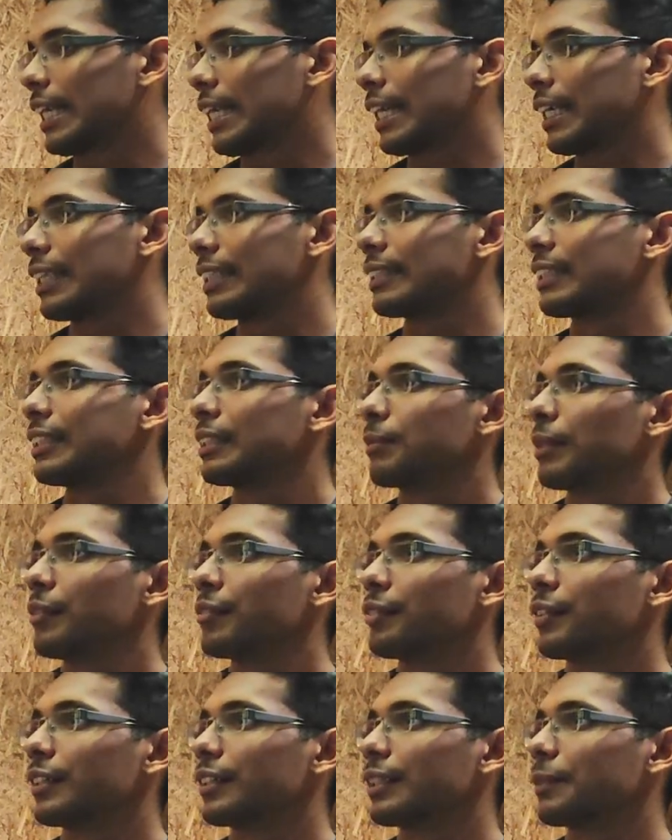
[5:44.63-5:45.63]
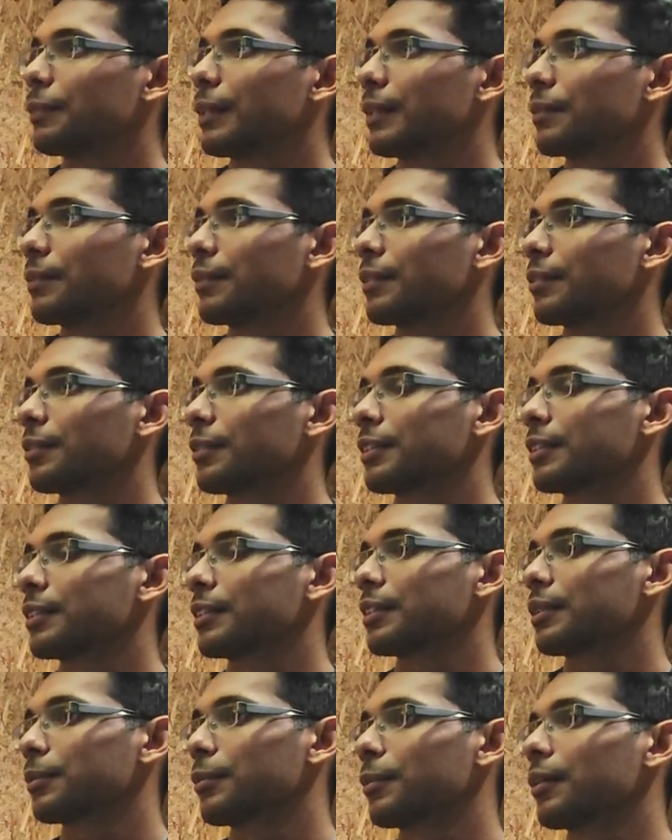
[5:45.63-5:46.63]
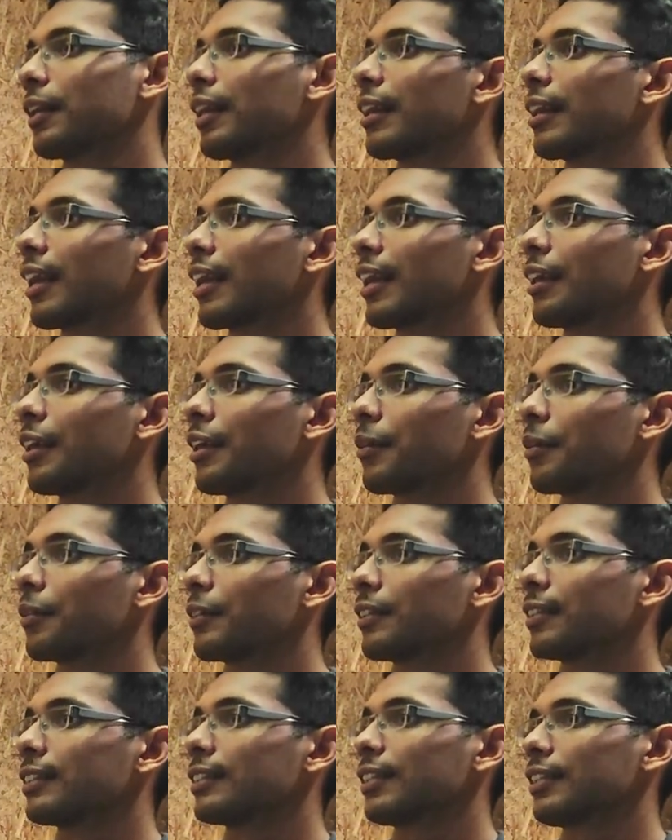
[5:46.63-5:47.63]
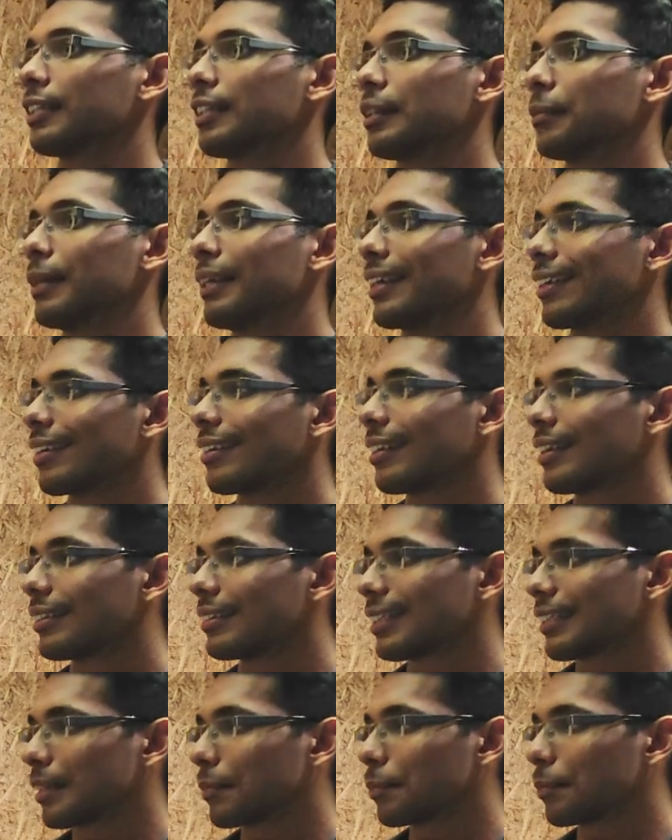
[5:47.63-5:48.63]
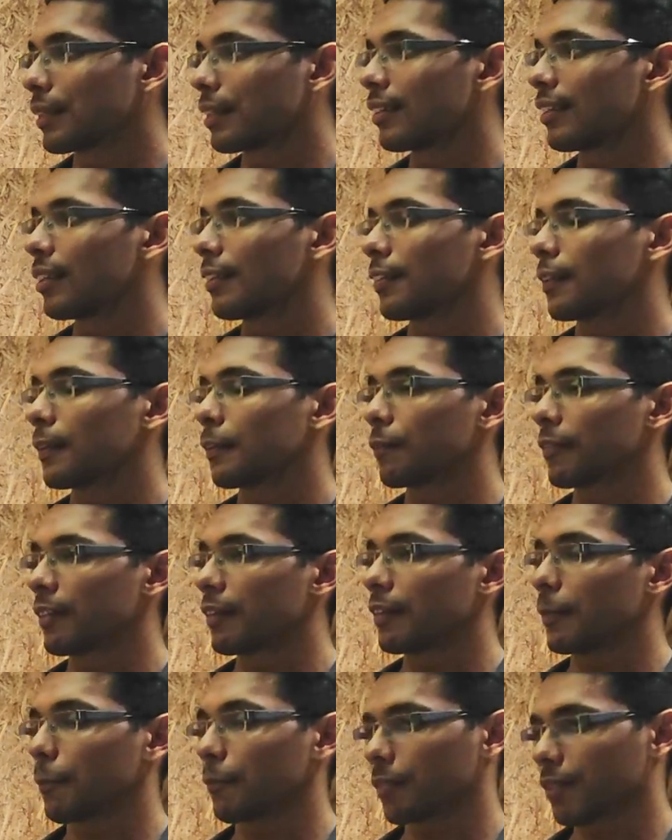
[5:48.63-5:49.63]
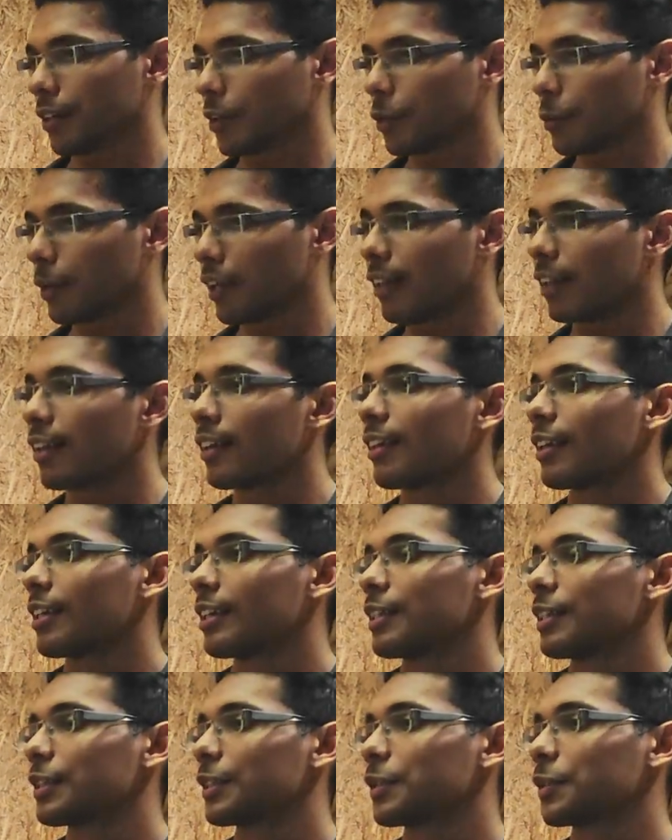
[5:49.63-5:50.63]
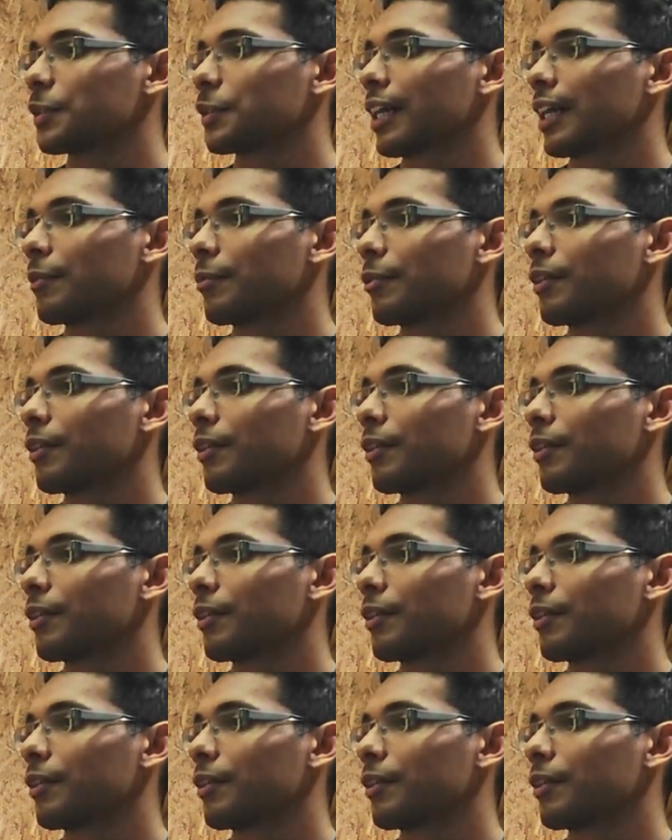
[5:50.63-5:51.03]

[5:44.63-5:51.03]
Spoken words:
And since my first paper was more inclined towards medical and therapy domain, so I'm